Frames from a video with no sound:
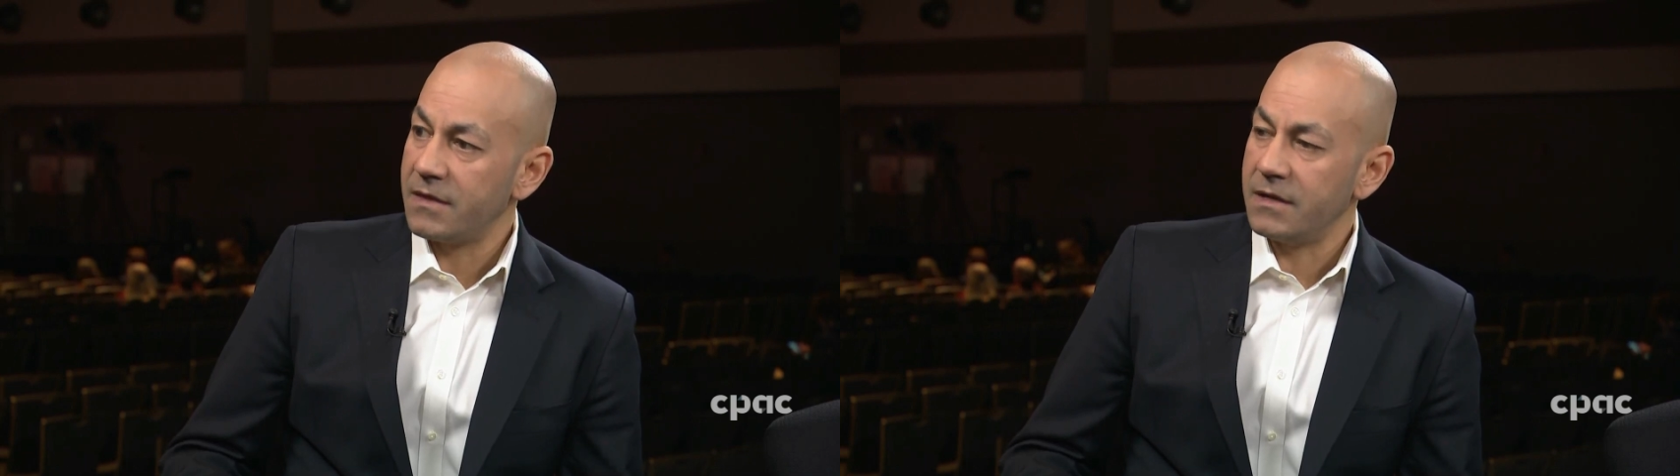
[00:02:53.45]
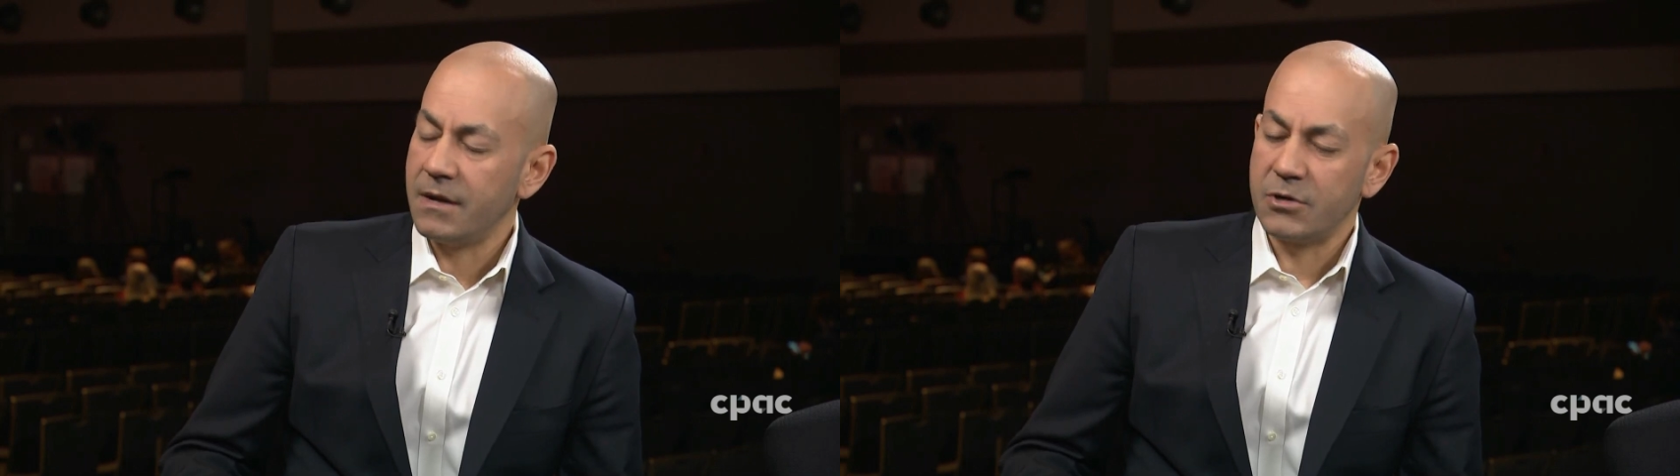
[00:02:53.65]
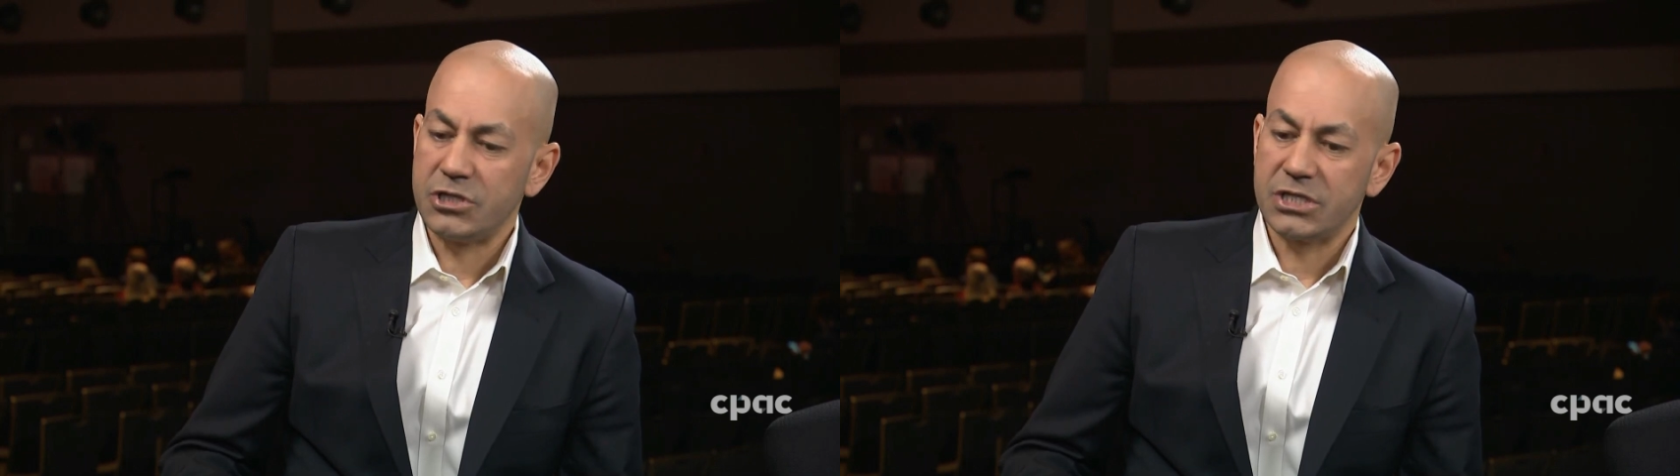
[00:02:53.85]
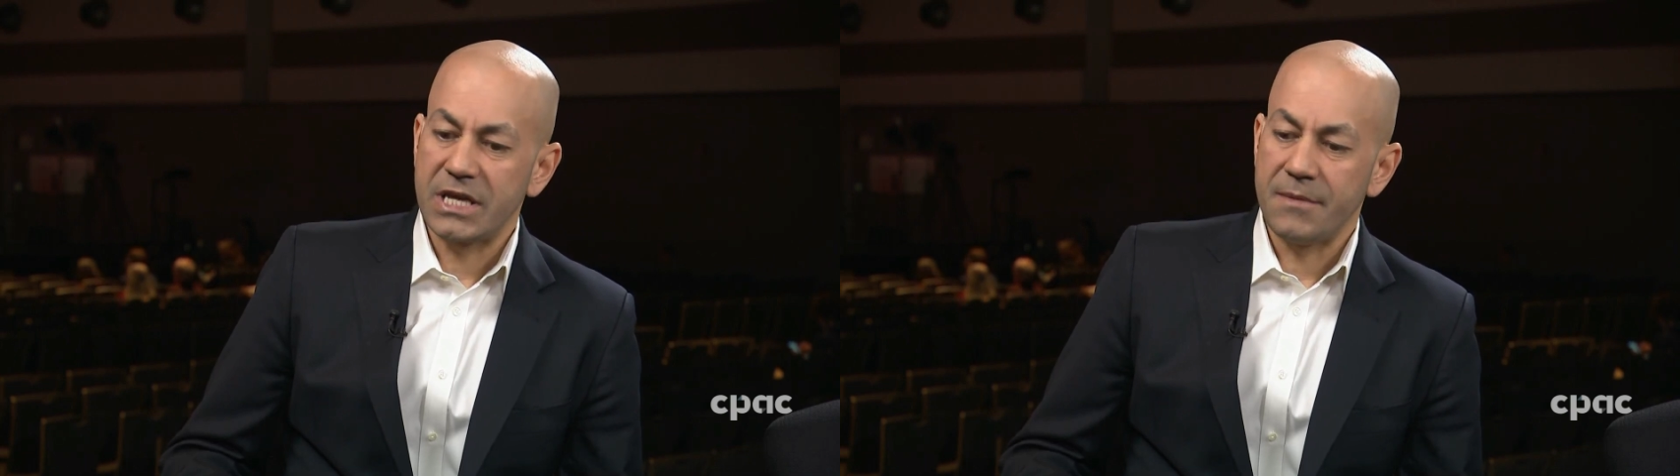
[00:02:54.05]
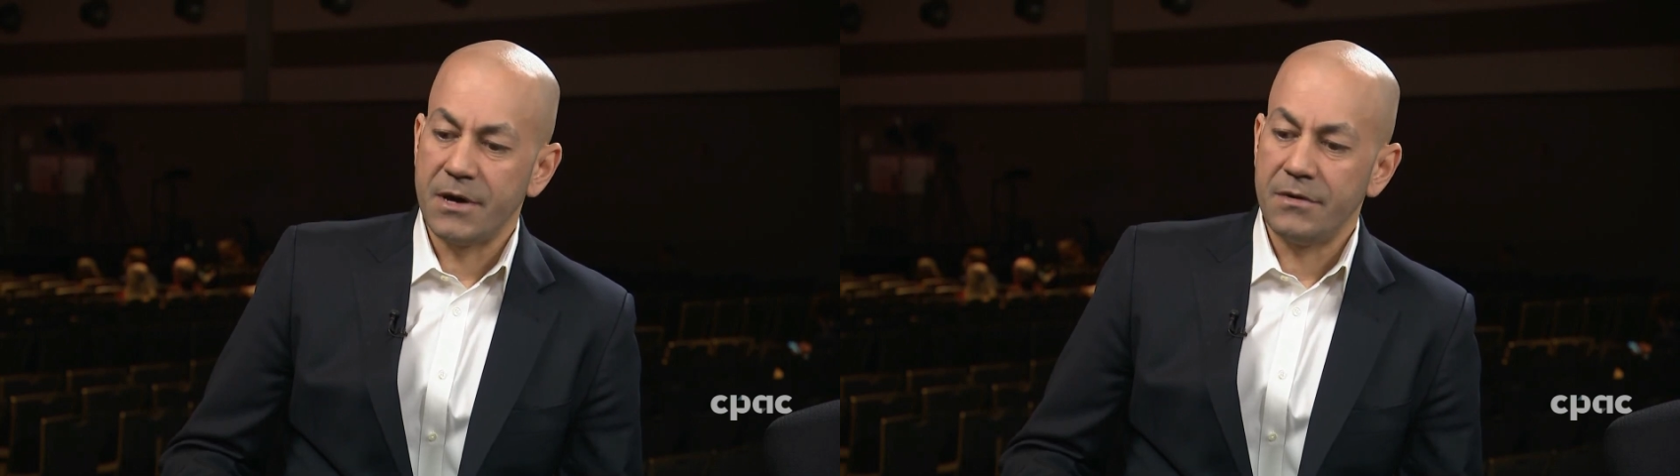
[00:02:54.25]
The numbers just
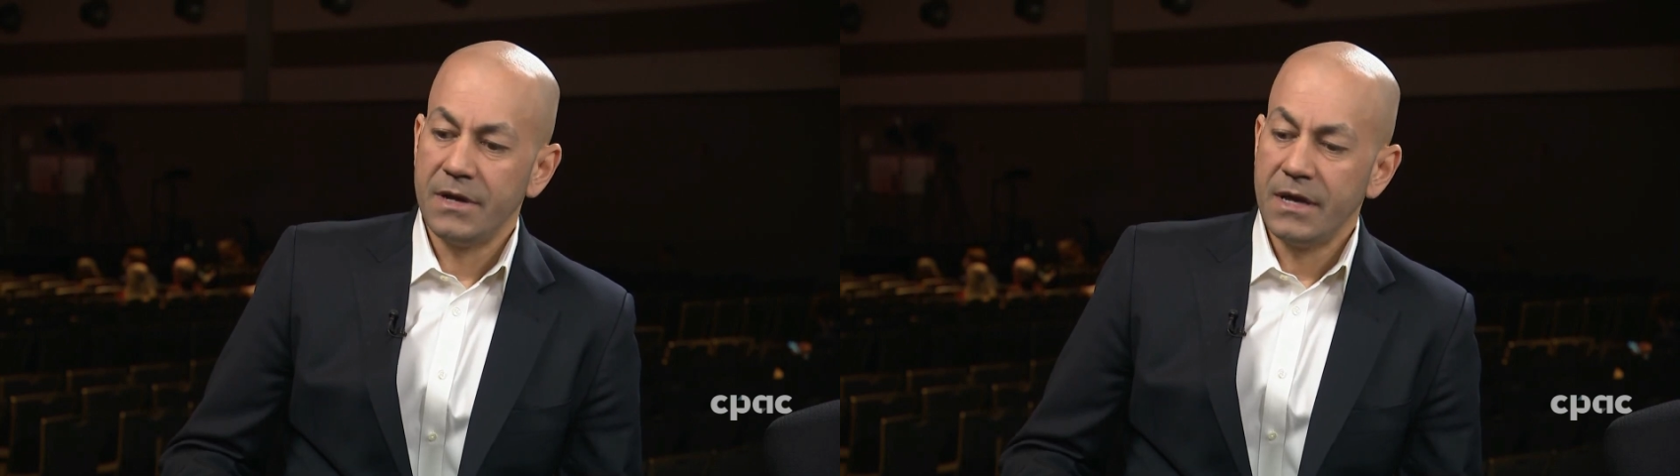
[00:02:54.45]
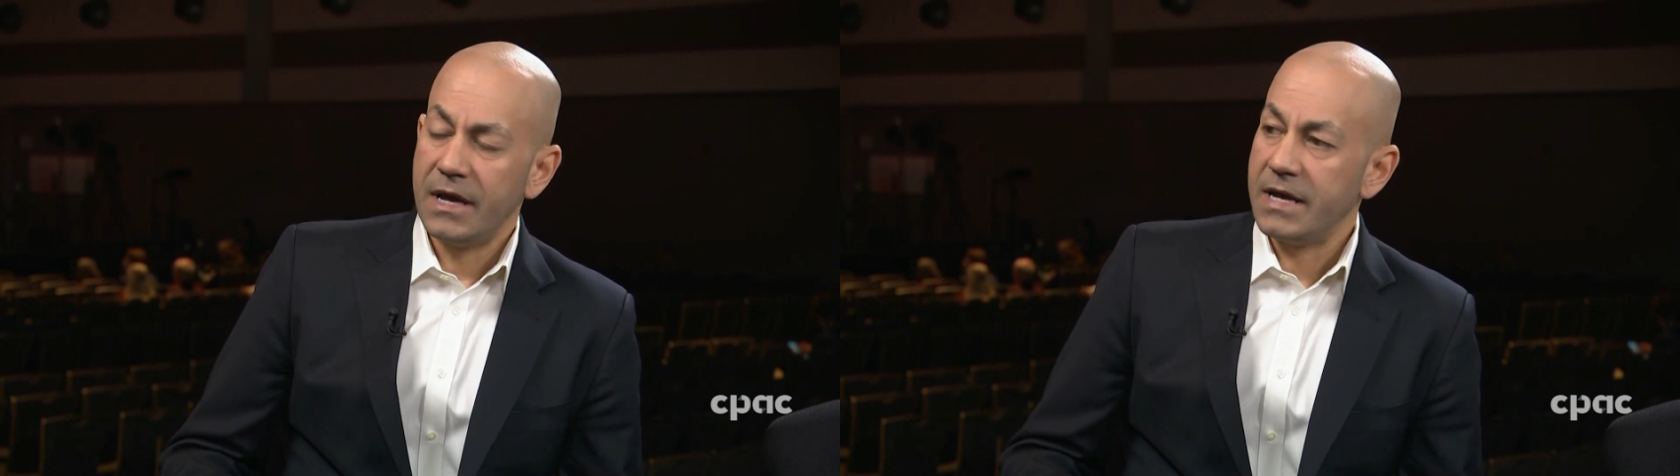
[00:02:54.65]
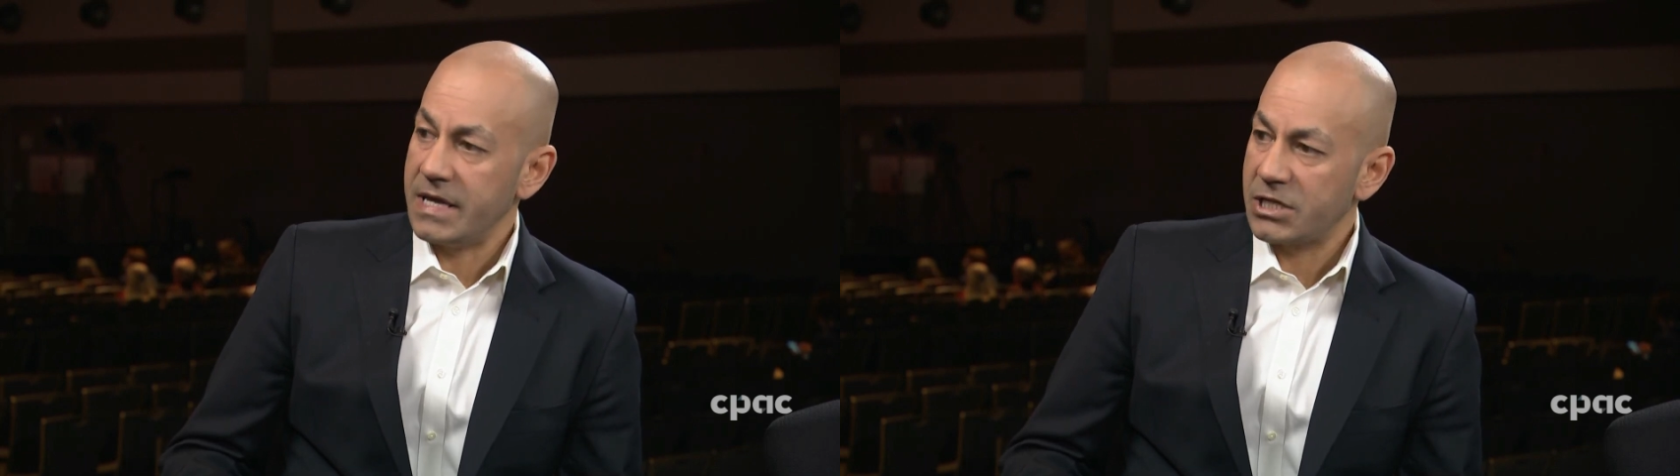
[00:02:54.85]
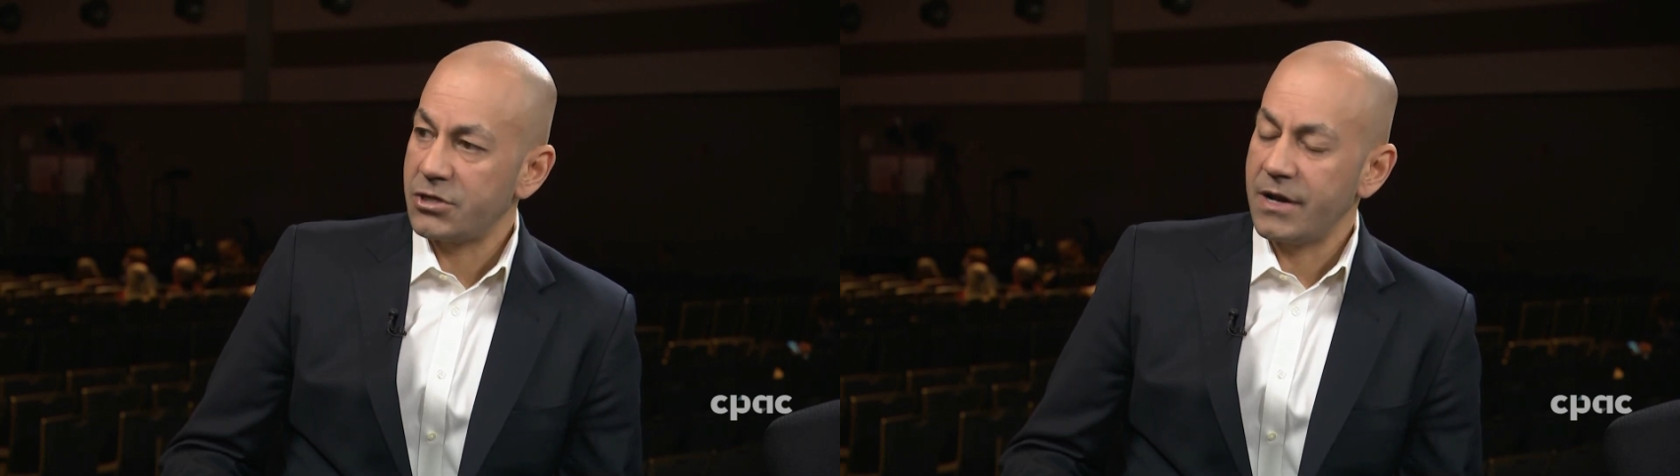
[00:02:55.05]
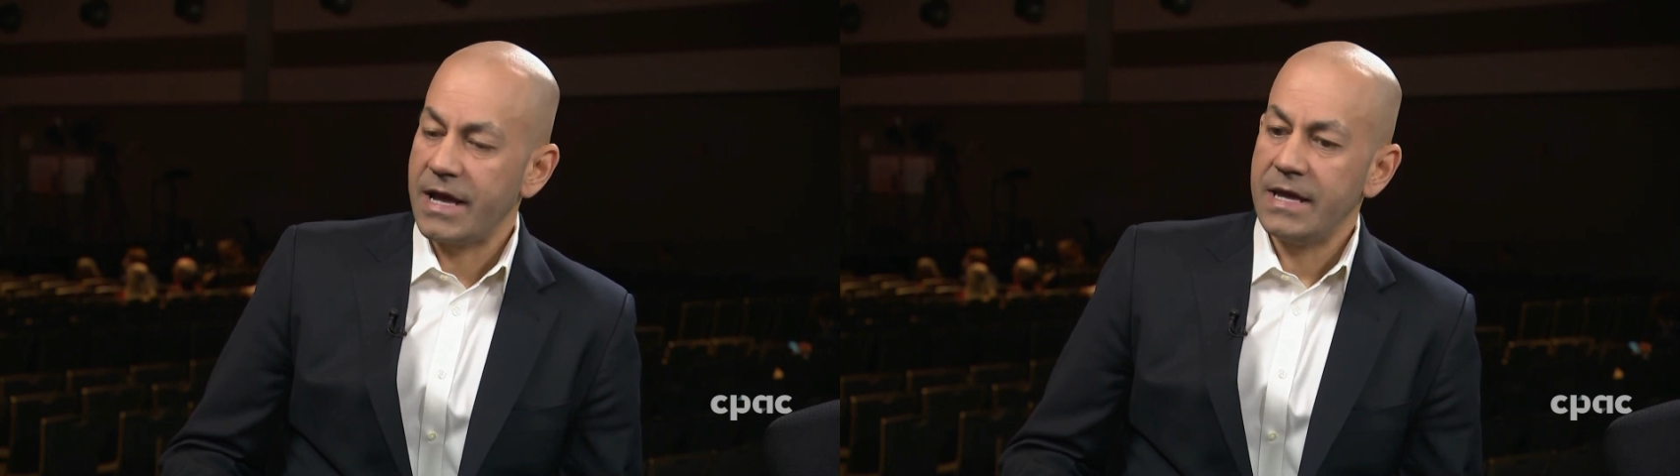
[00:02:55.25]
came out uh,
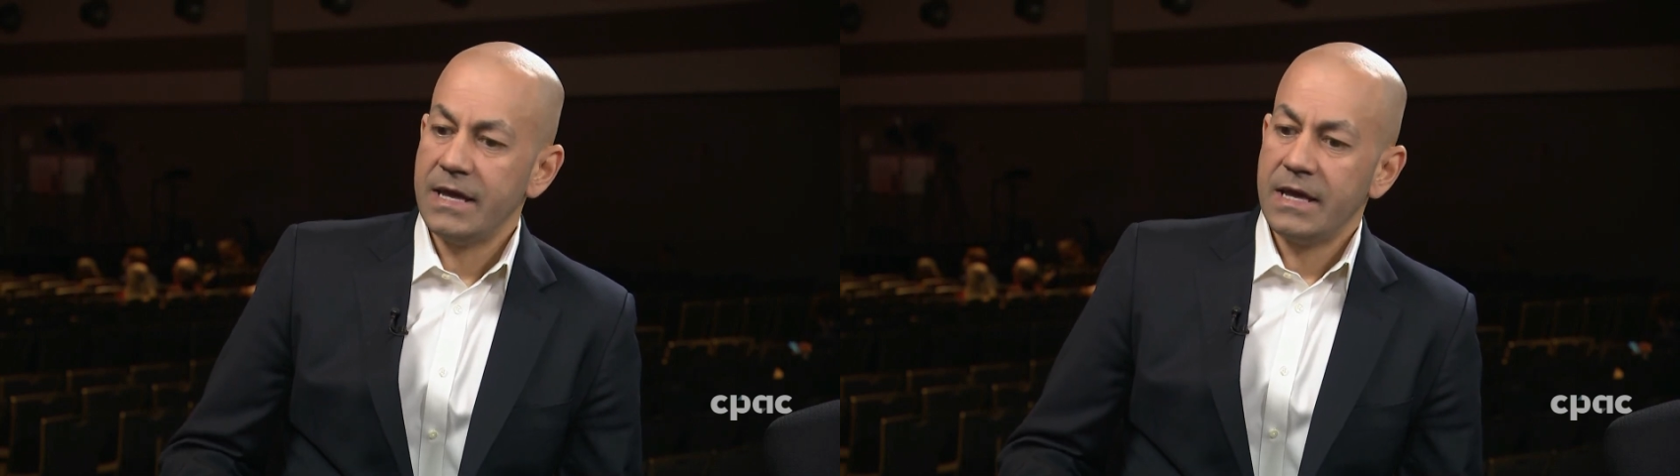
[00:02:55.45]
yesterday.